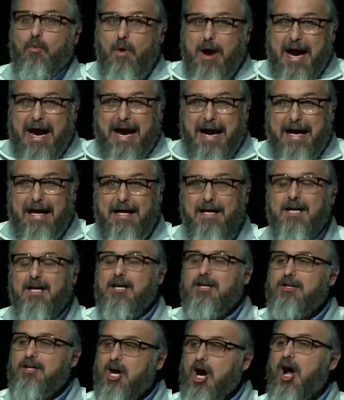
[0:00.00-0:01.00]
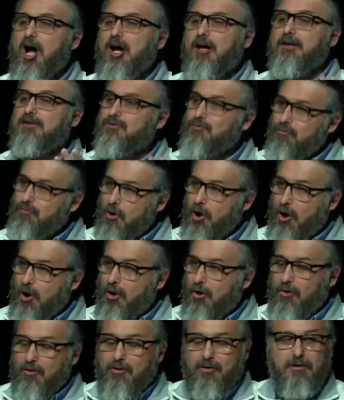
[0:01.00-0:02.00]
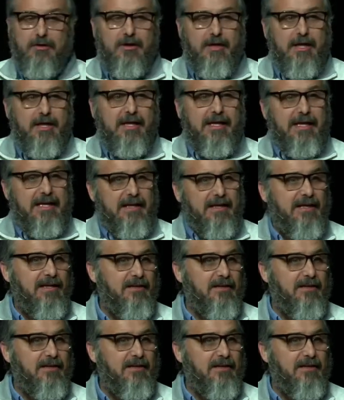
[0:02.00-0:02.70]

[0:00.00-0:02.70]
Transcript: for why God is wrong